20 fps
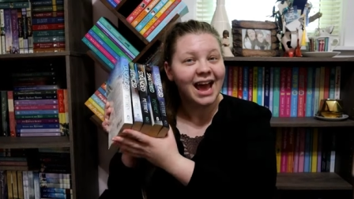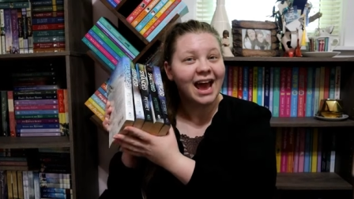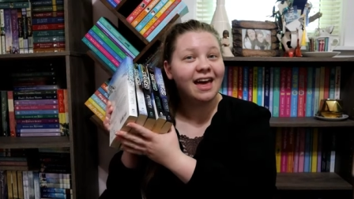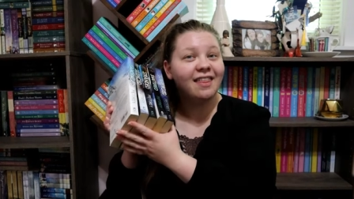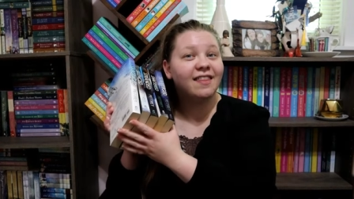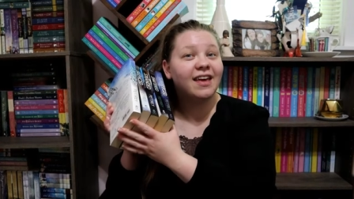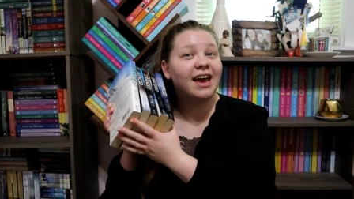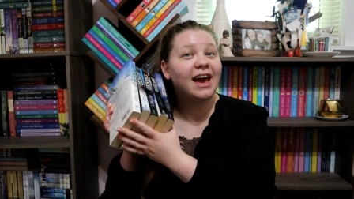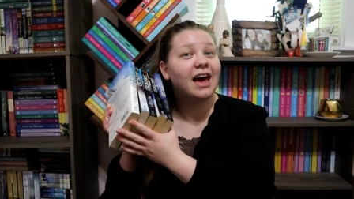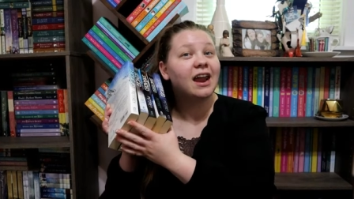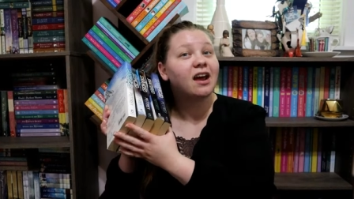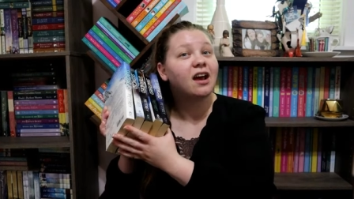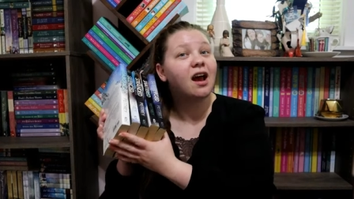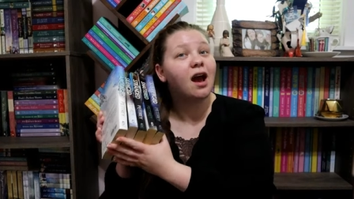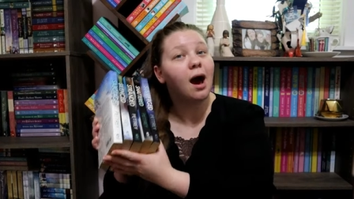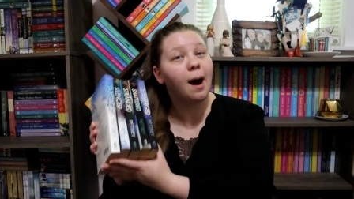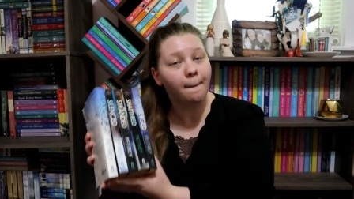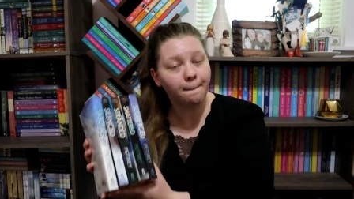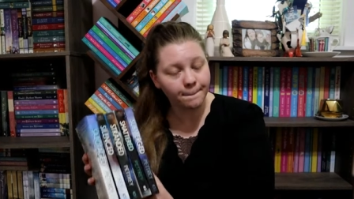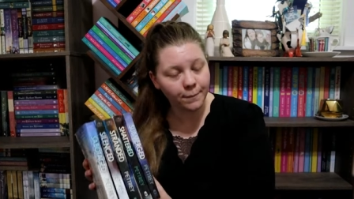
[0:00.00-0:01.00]
And they had a
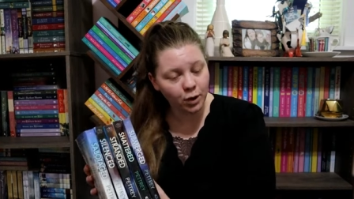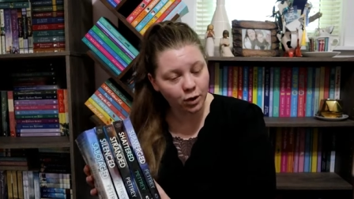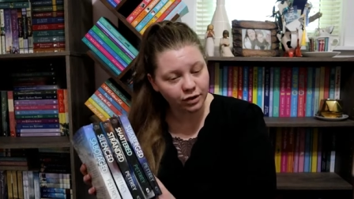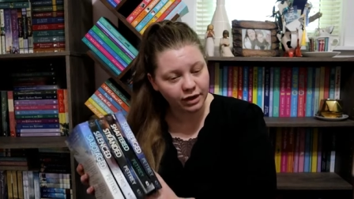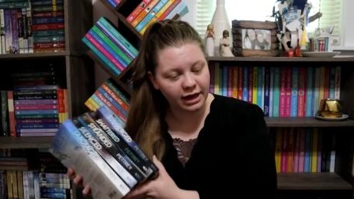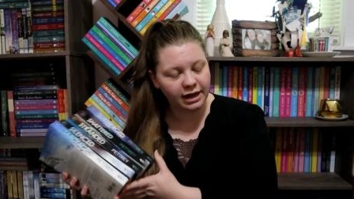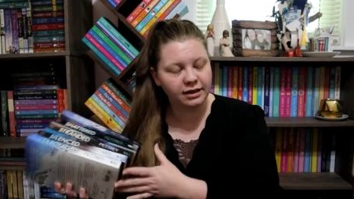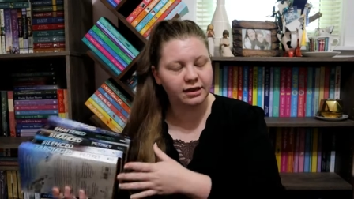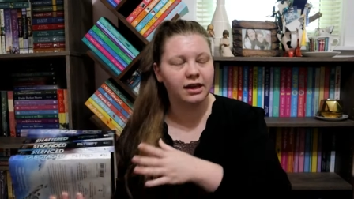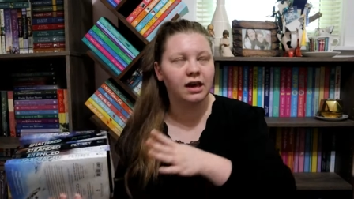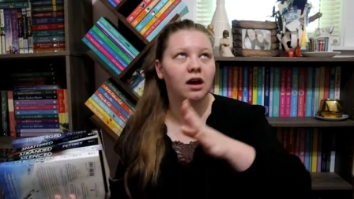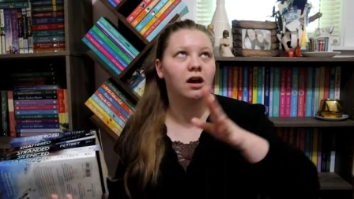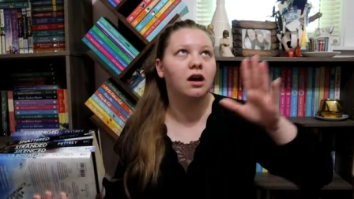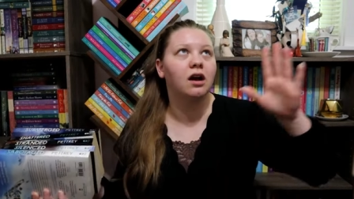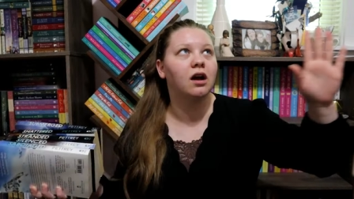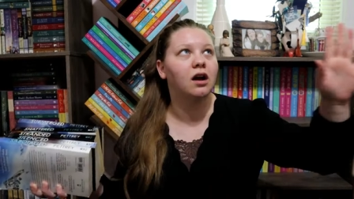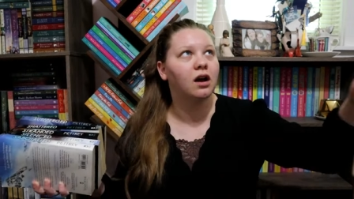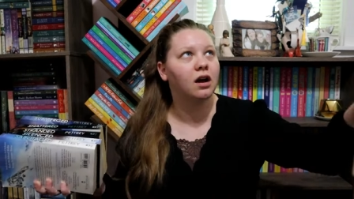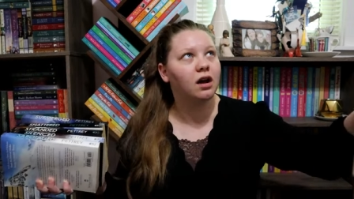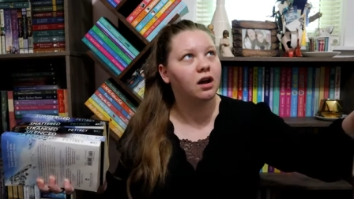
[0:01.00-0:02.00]
couple, they had like a
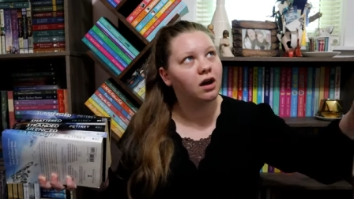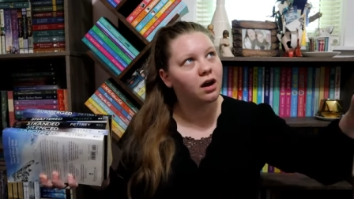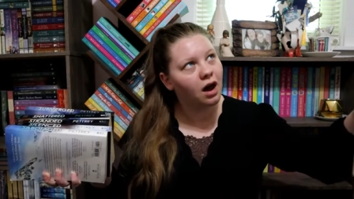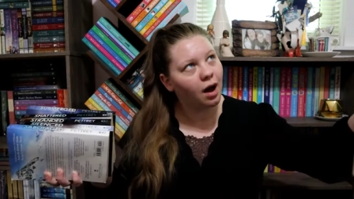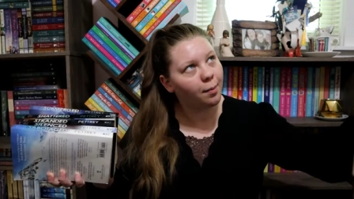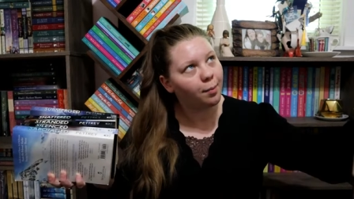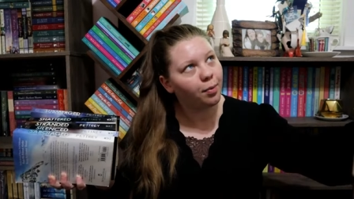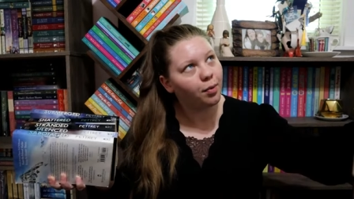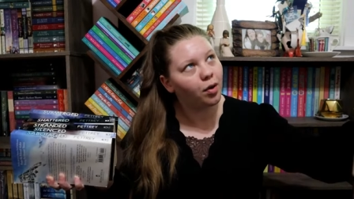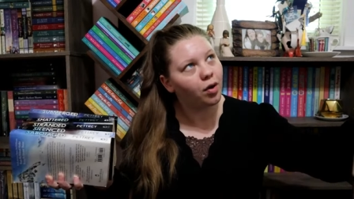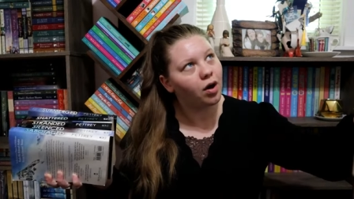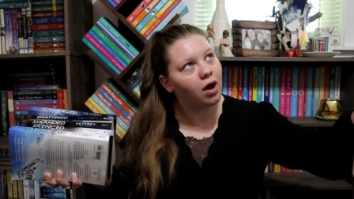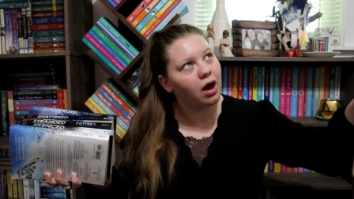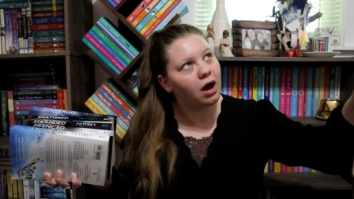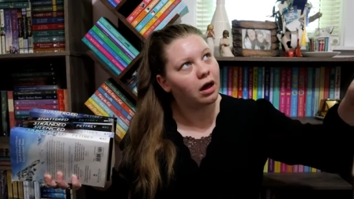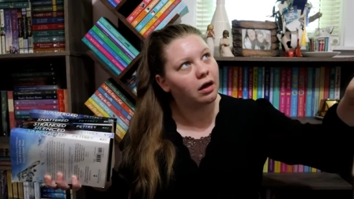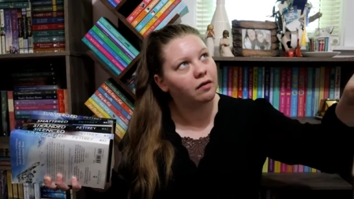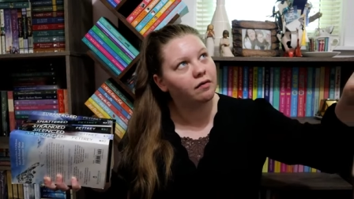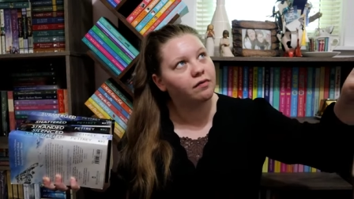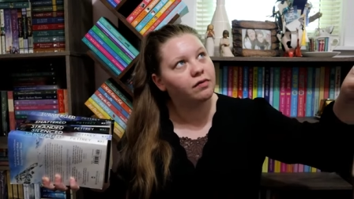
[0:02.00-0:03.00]
couple
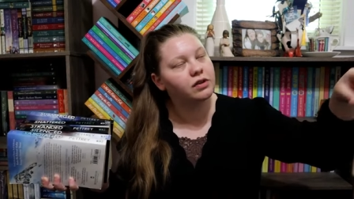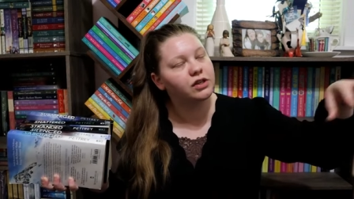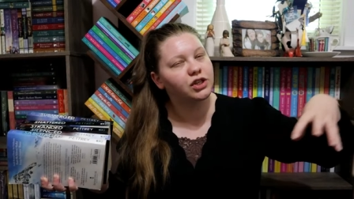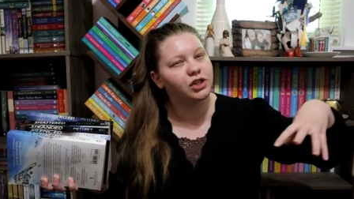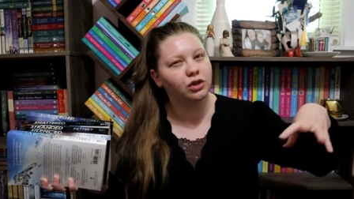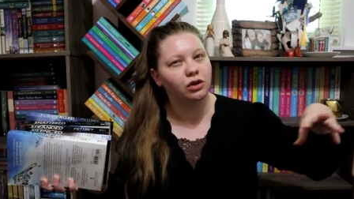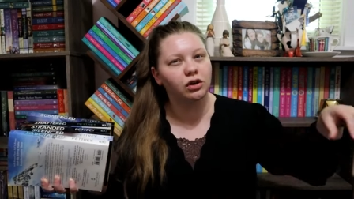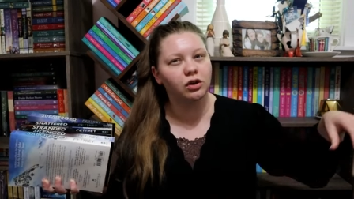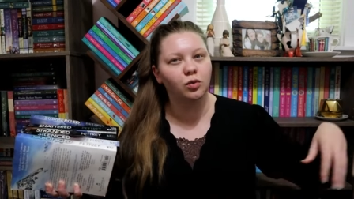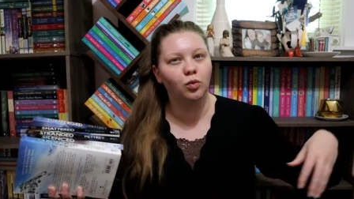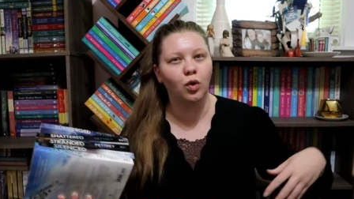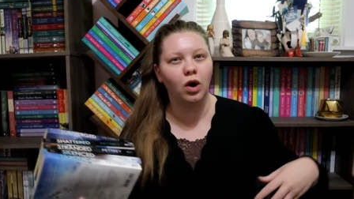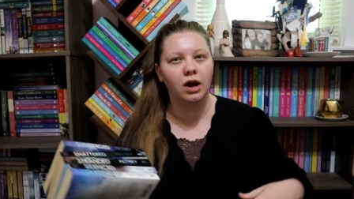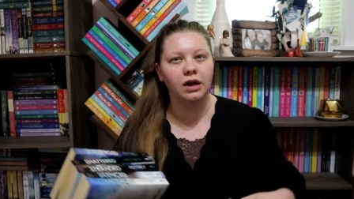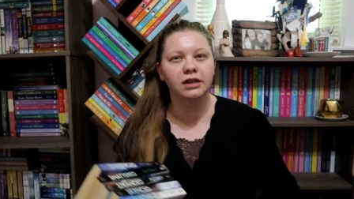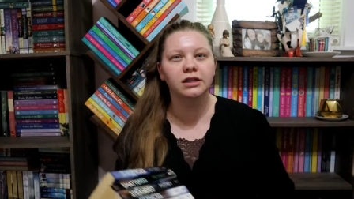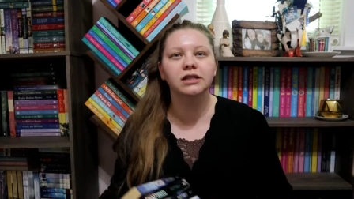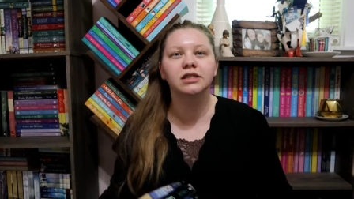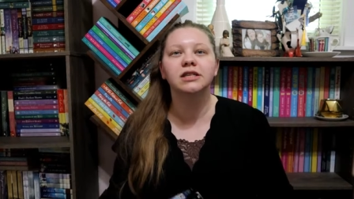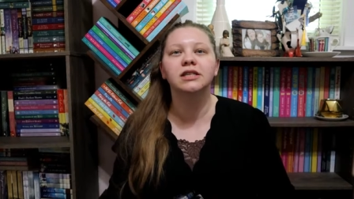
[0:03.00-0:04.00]
of certain
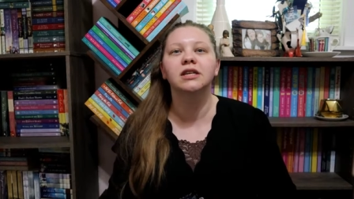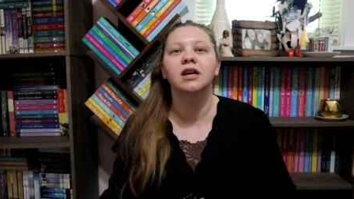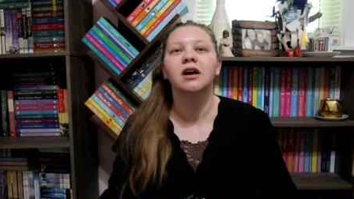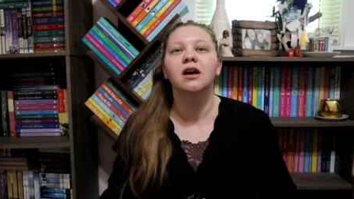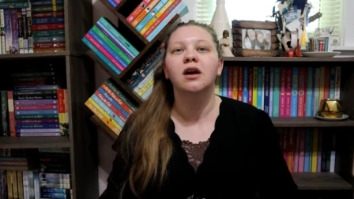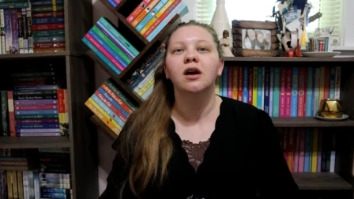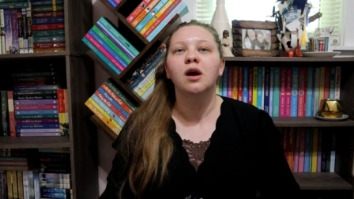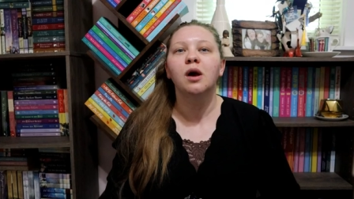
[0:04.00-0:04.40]
ones,